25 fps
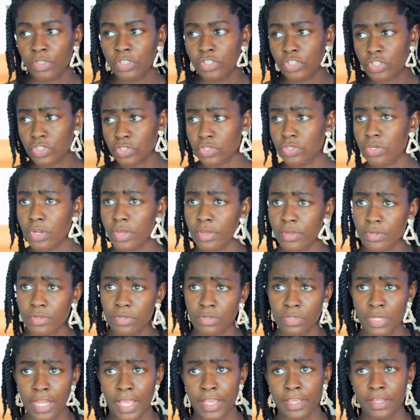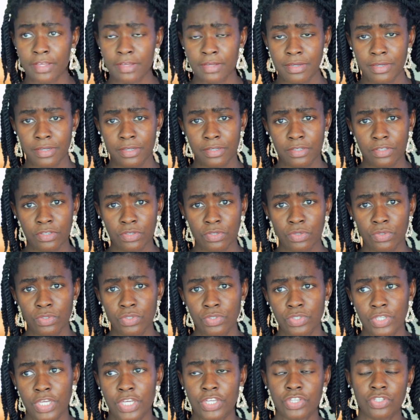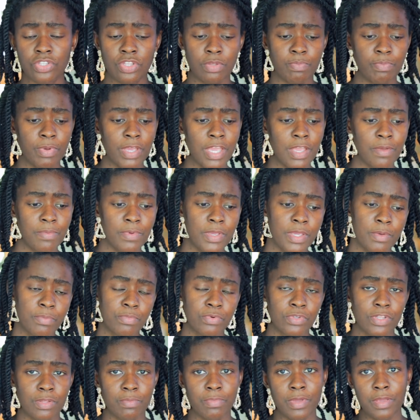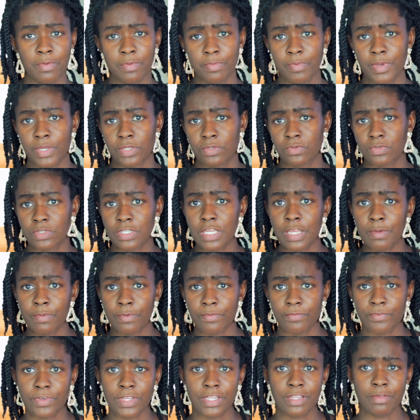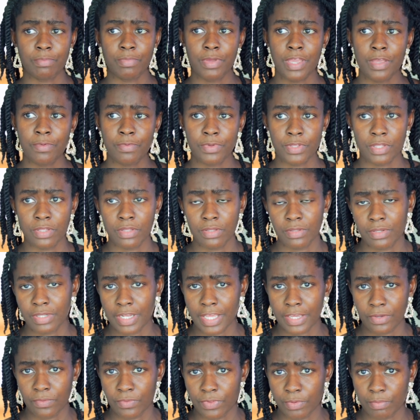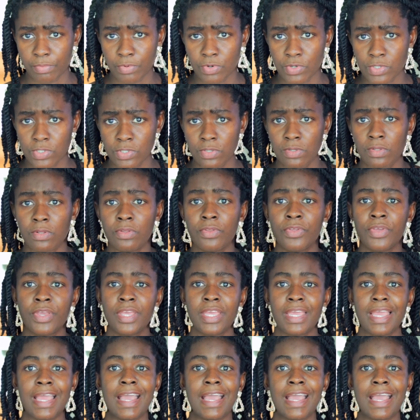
just know, like, change the baby, put the baby back to sleep and feed the baby, like with a bottle.